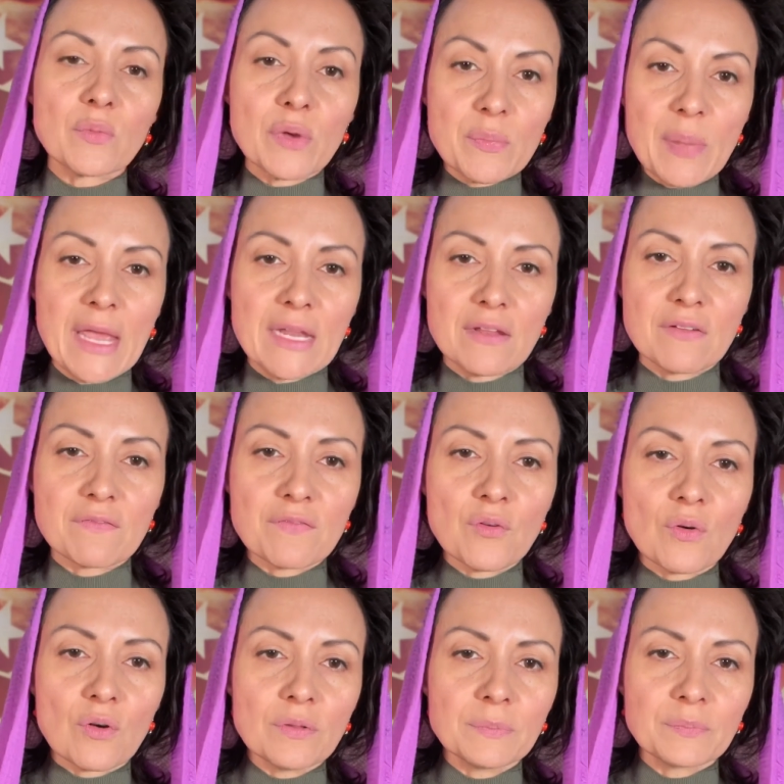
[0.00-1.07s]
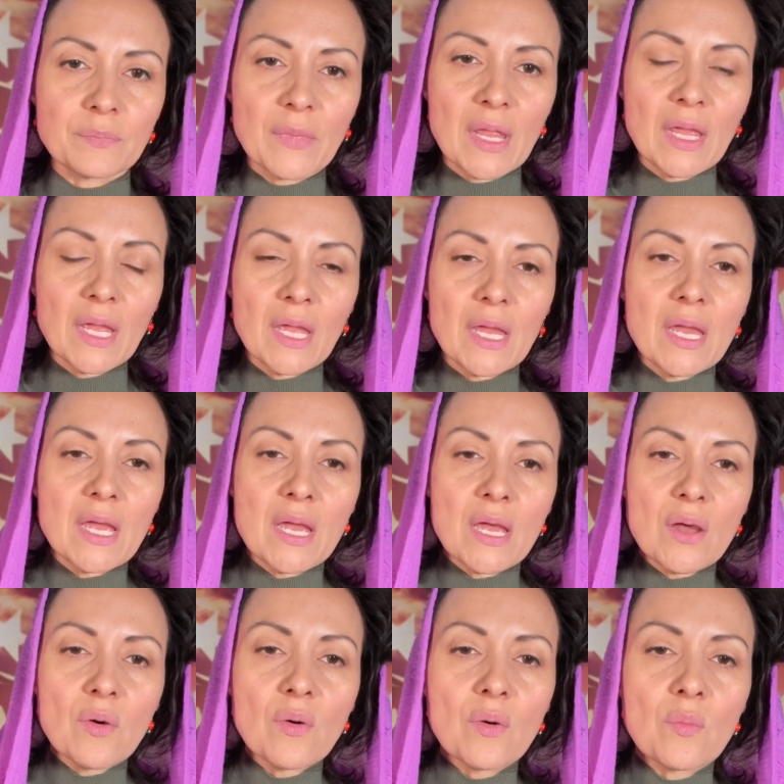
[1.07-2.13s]
repaid in full.
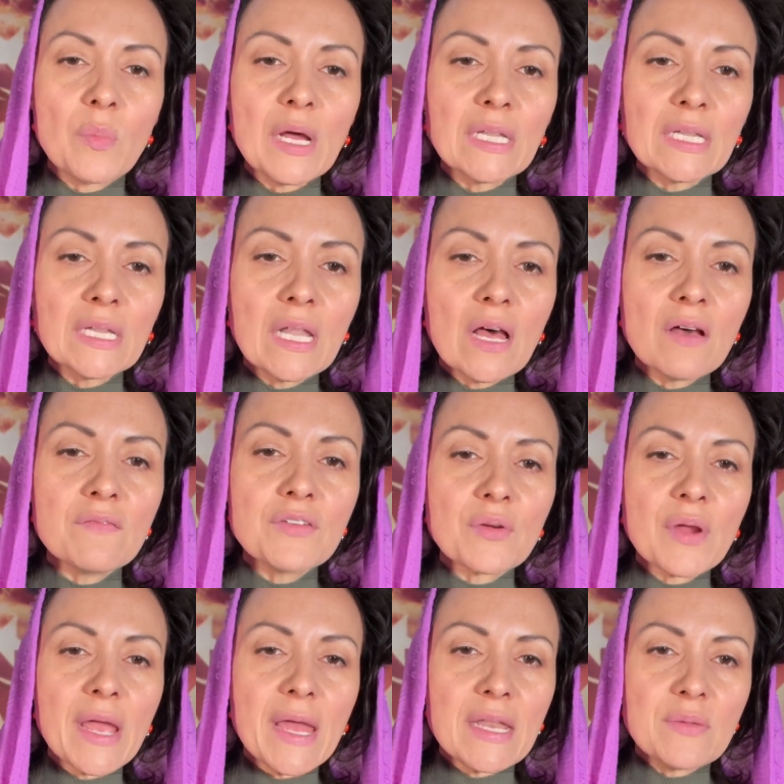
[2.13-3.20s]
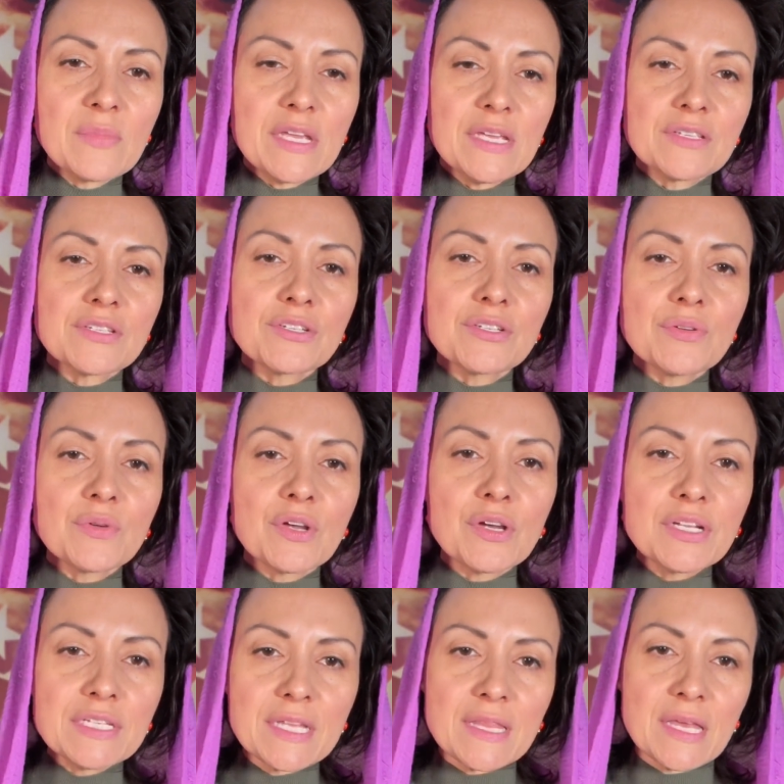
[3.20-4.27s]
But love your enemies, do
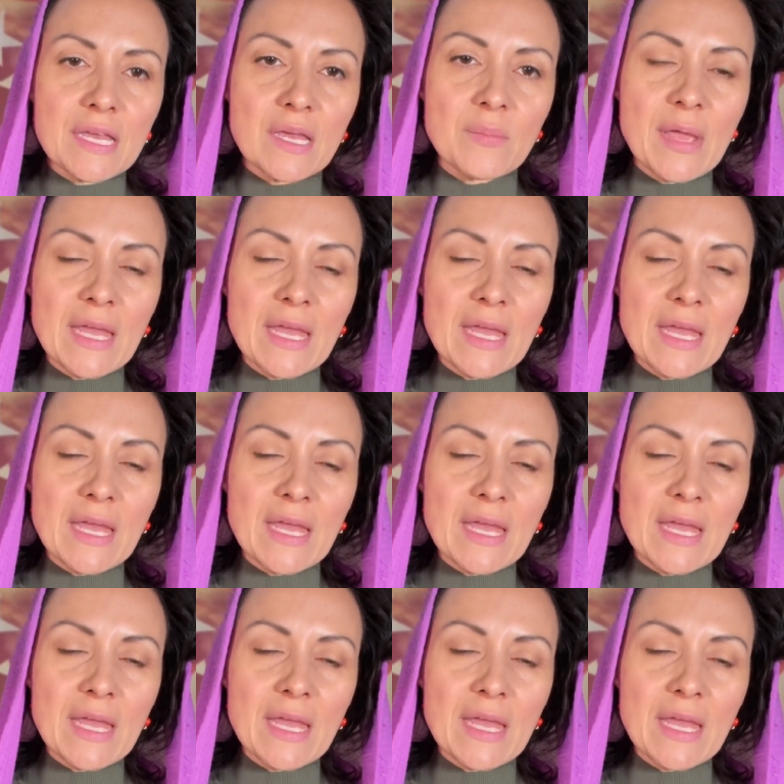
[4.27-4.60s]
good to them,